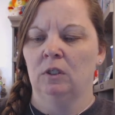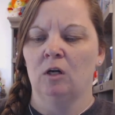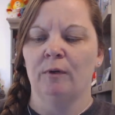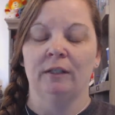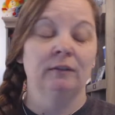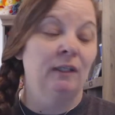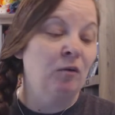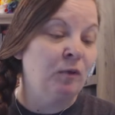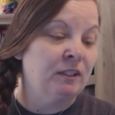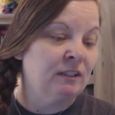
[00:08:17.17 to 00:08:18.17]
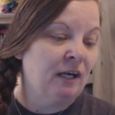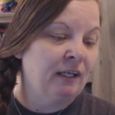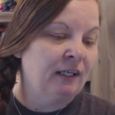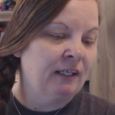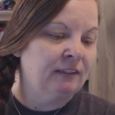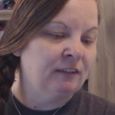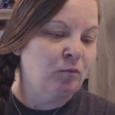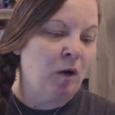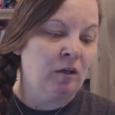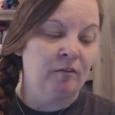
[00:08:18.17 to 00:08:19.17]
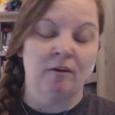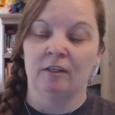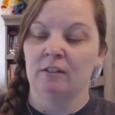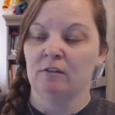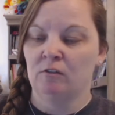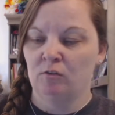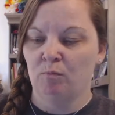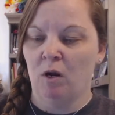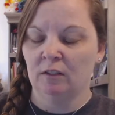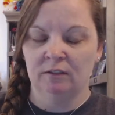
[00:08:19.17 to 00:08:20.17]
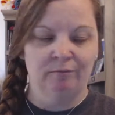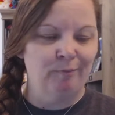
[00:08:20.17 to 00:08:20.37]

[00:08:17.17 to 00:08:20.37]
Oh, wait. And we did not get Monterey. I